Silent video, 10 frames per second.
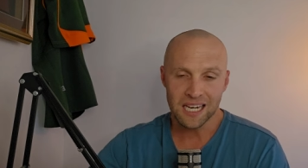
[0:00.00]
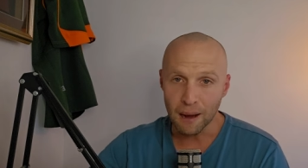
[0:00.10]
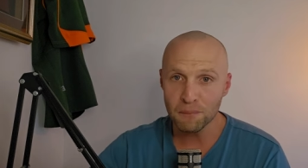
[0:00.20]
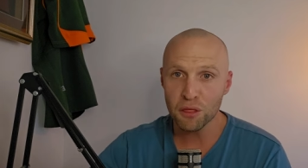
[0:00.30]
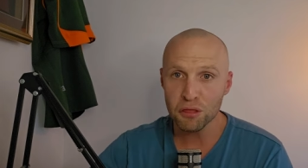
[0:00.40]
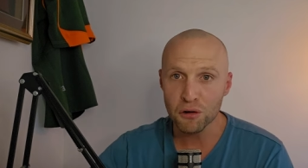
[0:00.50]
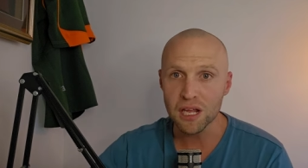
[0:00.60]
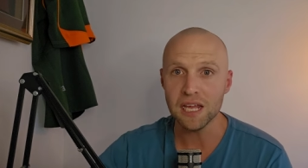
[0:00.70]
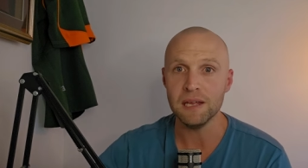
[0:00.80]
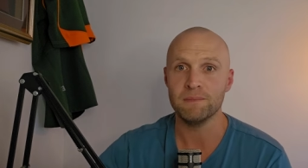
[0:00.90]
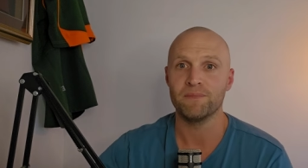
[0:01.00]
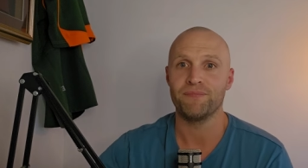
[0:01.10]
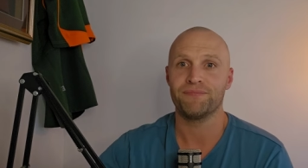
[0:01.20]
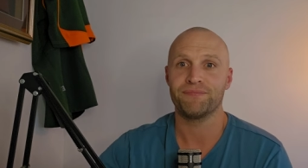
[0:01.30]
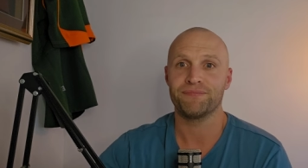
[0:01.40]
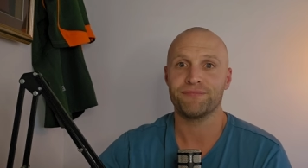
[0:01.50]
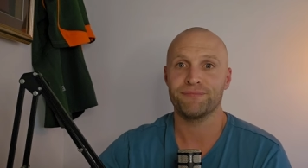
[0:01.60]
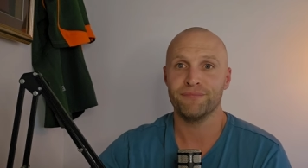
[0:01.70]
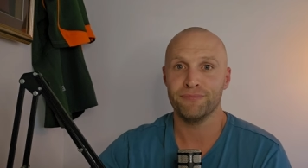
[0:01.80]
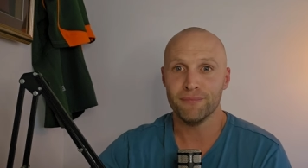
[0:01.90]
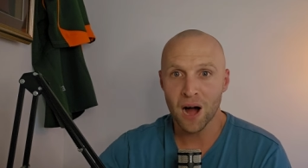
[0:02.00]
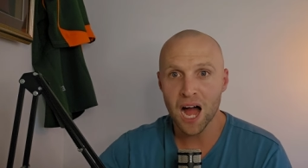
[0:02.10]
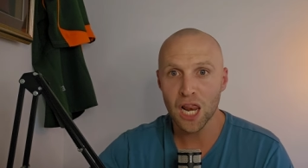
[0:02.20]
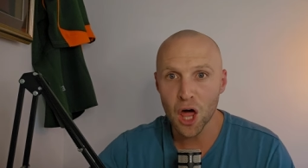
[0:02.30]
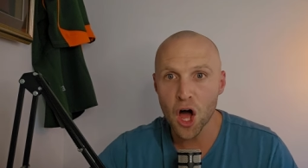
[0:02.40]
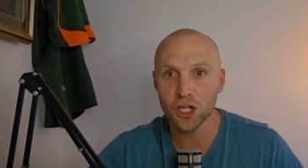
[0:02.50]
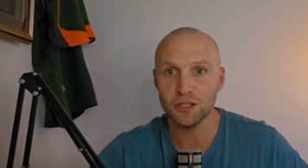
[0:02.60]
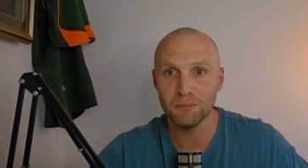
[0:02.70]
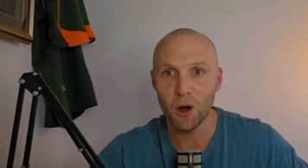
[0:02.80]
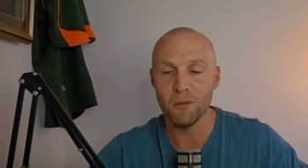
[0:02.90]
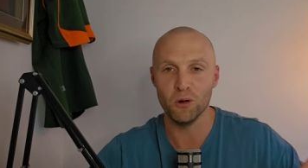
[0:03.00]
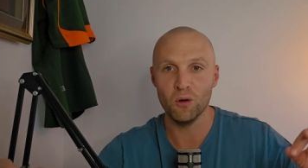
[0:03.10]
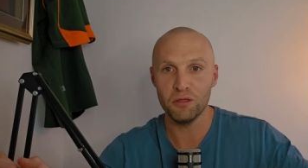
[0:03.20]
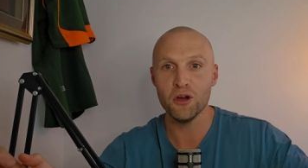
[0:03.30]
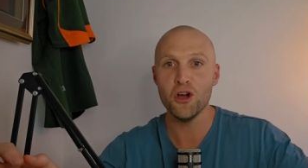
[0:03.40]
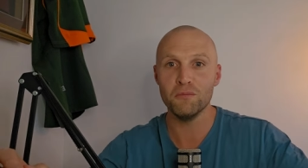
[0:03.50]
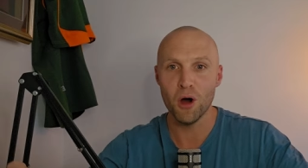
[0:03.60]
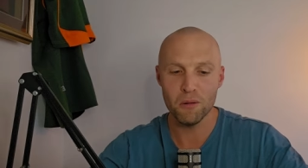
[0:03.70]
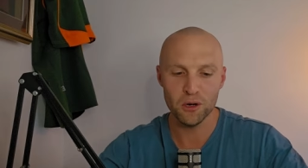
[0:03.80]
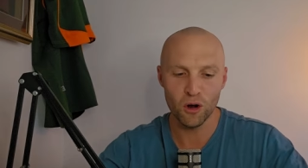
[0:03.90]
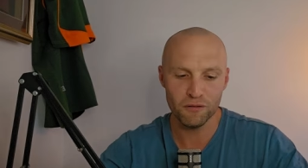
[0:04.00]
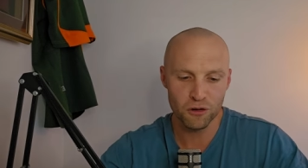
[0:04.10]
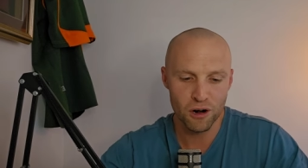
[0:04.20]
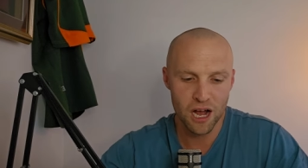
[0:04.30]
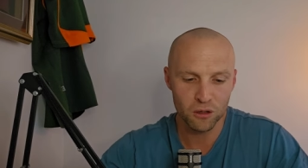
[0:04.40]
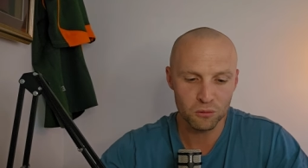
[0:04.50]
number three, my last moment or third moment of the round